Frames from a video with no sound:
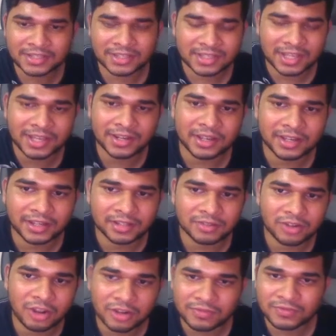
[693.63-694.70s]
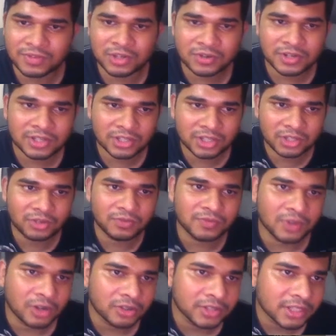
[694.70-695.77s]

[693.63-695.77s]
and a lot of viewers follow this